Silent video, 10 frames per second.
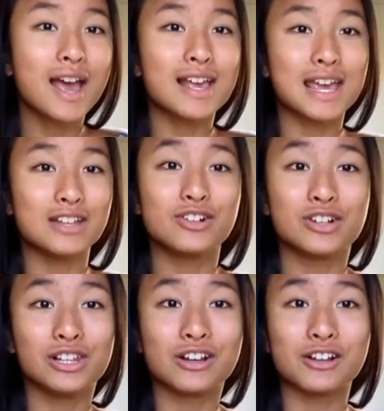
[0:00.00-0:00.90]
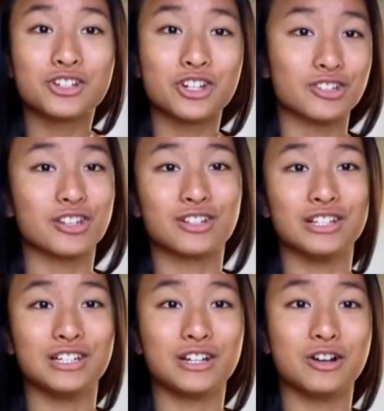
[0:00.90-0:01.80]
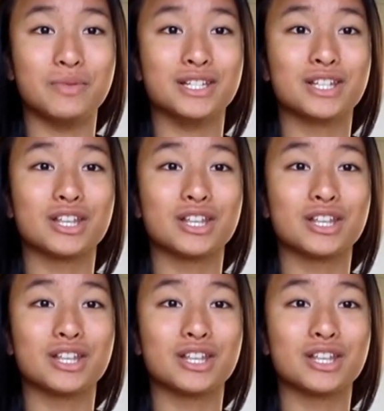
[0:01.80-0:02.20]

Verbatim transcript: and you can look just like Selena Gomez.